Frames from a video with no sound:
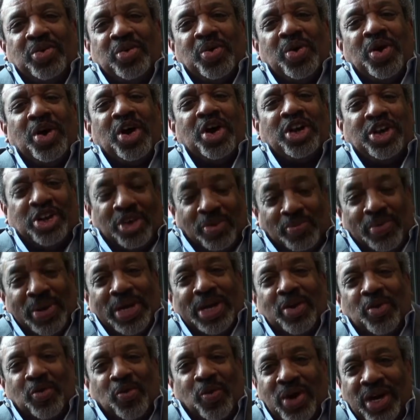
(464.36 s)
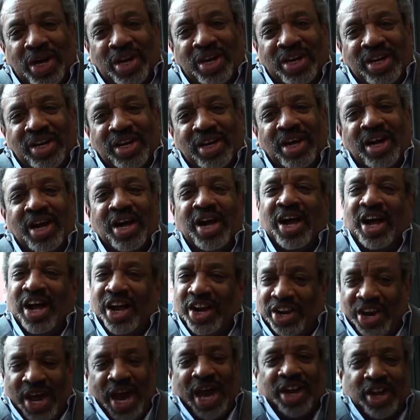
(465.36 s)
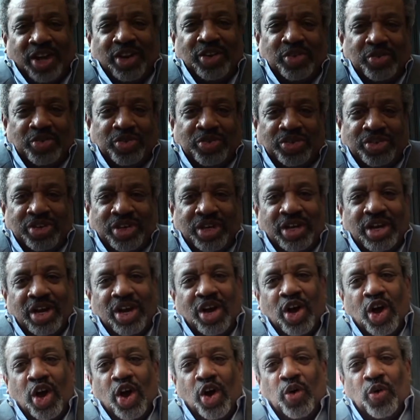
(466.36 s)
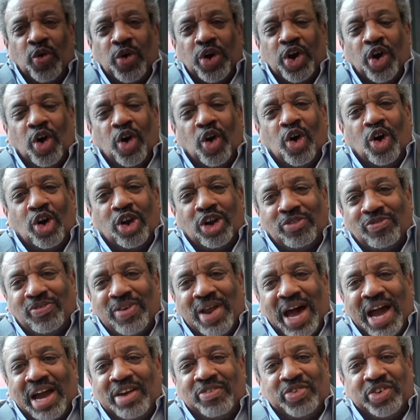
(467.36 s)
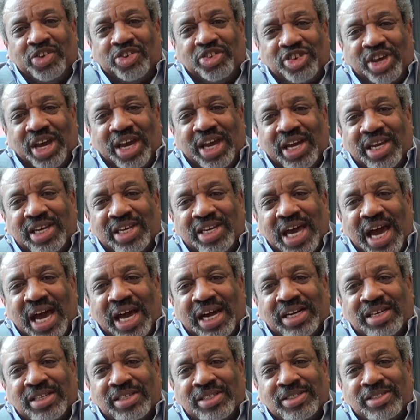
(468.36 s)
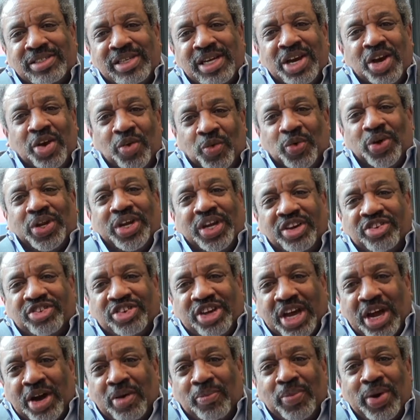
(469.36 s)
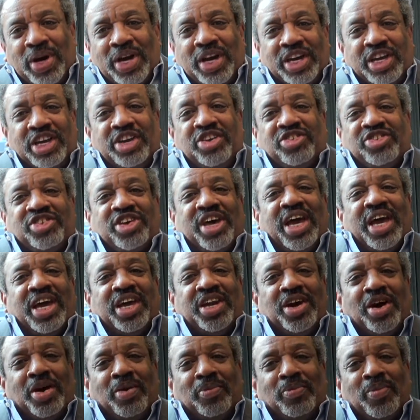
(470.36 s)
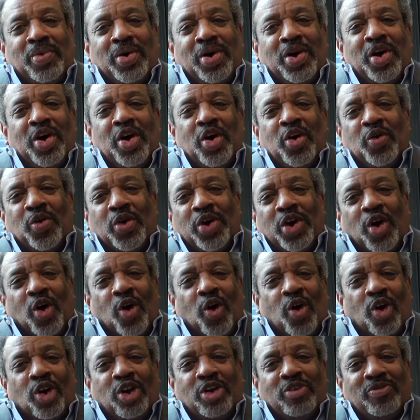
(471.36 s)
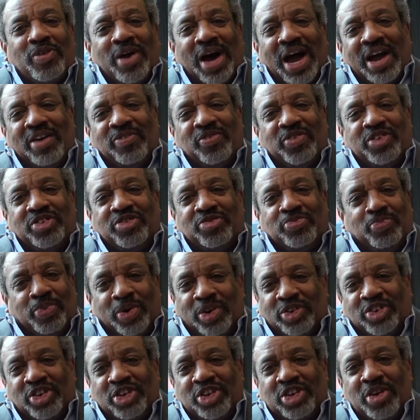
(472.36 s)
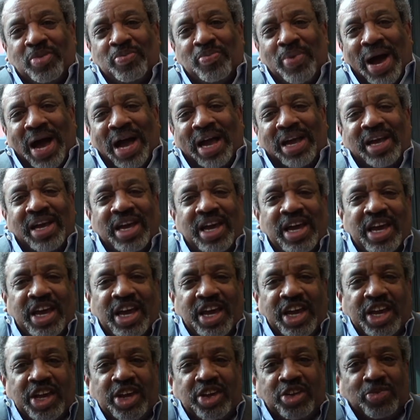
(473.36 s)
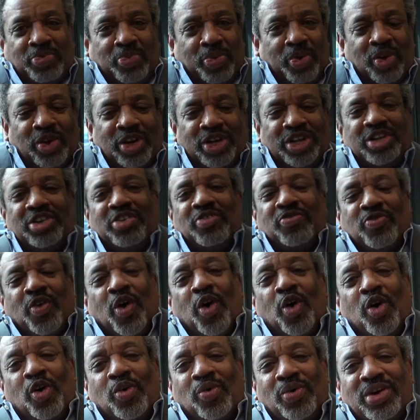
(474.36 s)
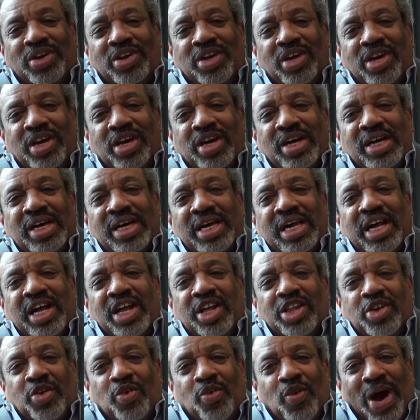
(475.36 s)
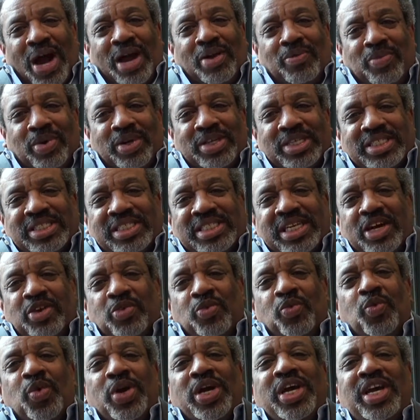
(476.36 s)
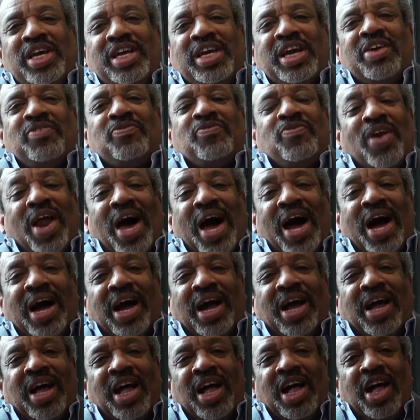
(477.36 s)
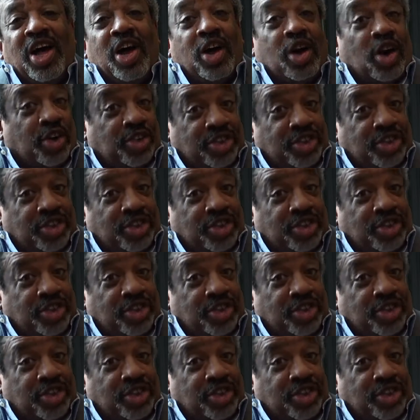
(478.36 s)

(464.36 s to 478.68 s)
But you got to know that you know that you know that God instilled that in you to be a winner, not a loser. When all of life is saying down, with his help, he's saying up.